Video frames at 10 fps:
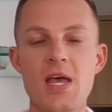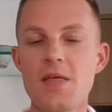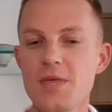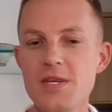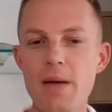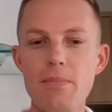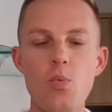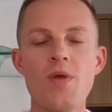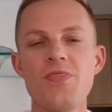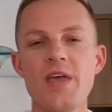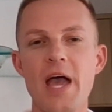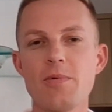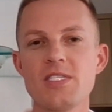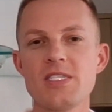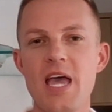The number one thing I
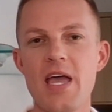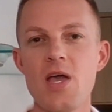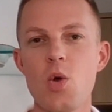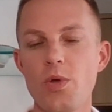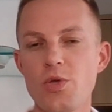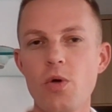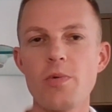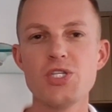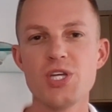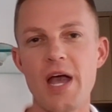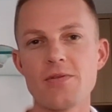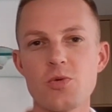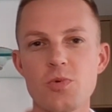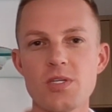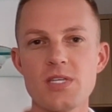would say when you are reaching out
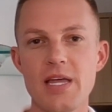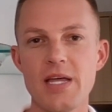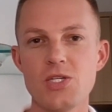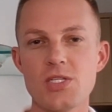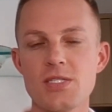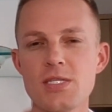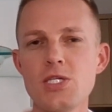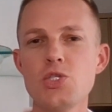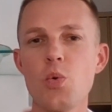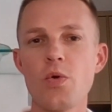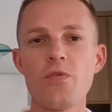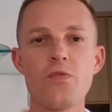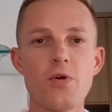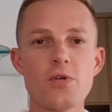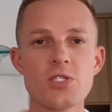to real estate agents, this is your
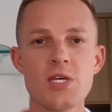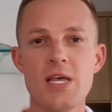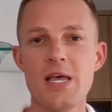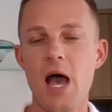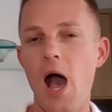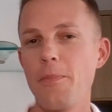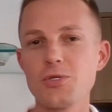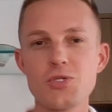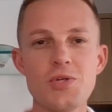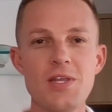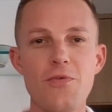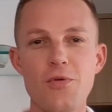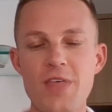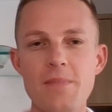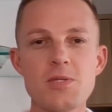first opportunity for
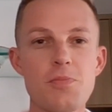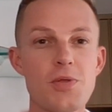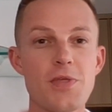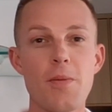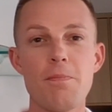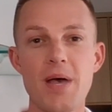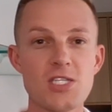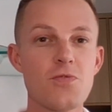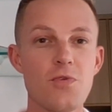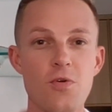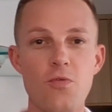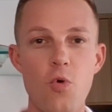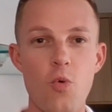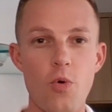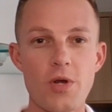them to put their best foot
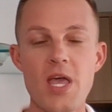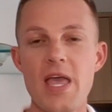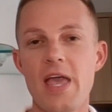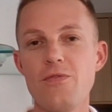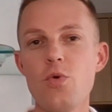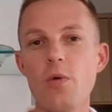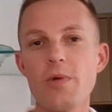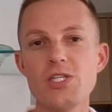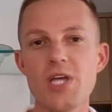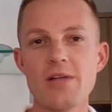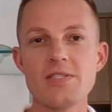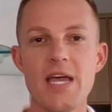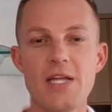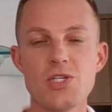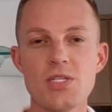forward. If you are reaching out to
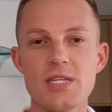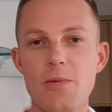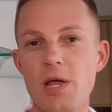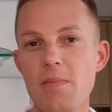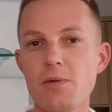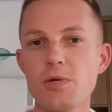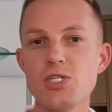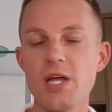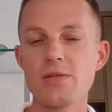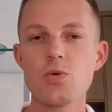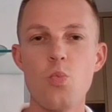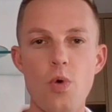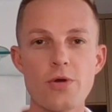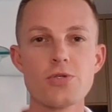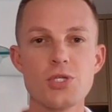agents, and I recommend reaching out to
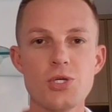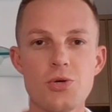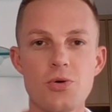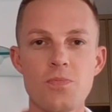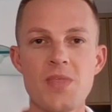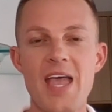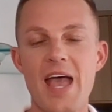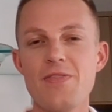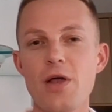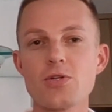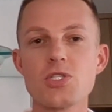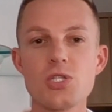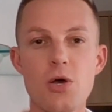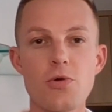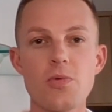one or two, and they are
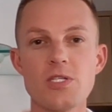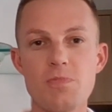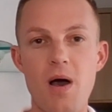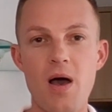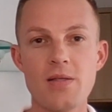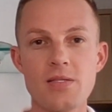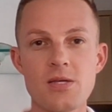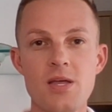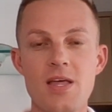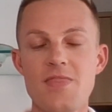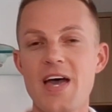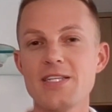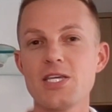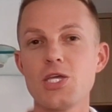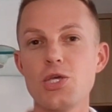slow to respond, that
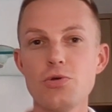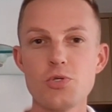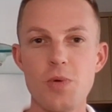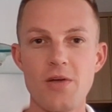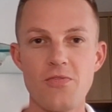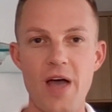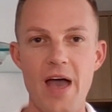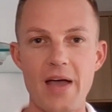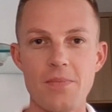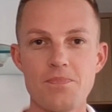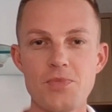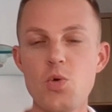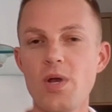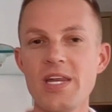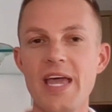is a huge red flag you
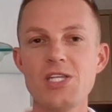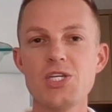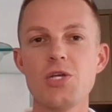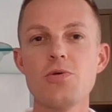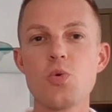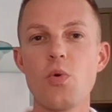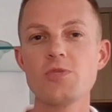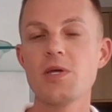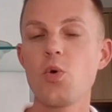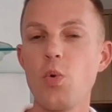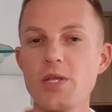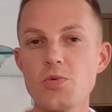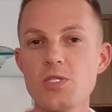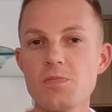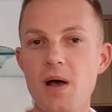want an agent who's going to be quick to
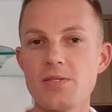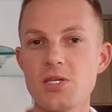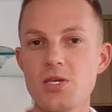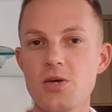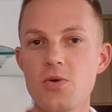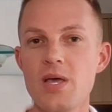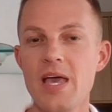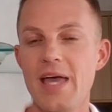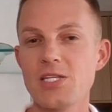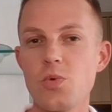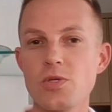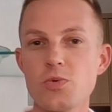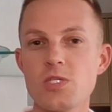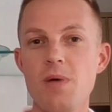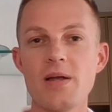respond to you and is going to
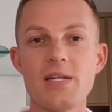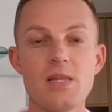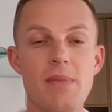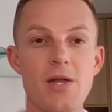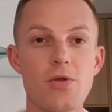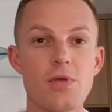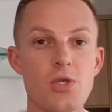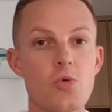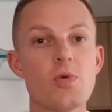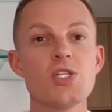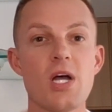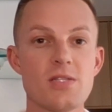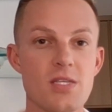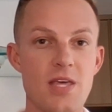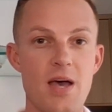respond in the manner that you reached
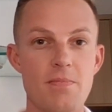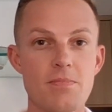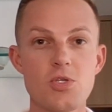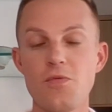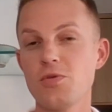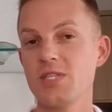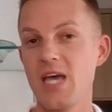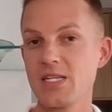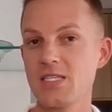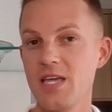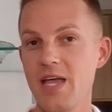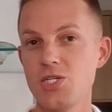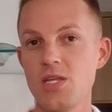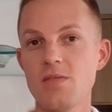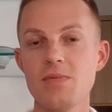out to them. So if you text the
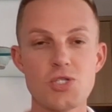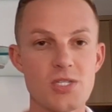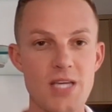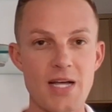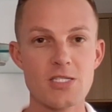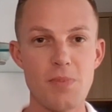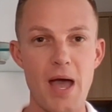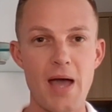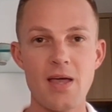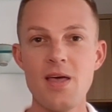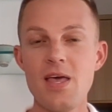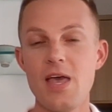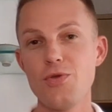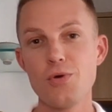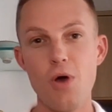agent, they should text back.
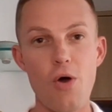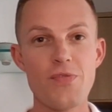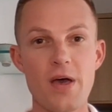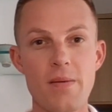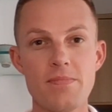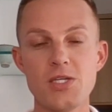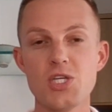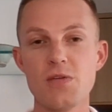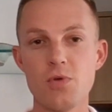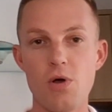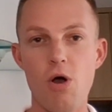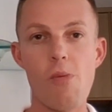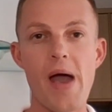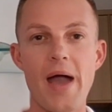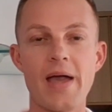If you called them, they should give you a call
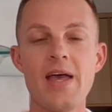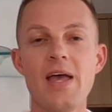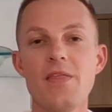back.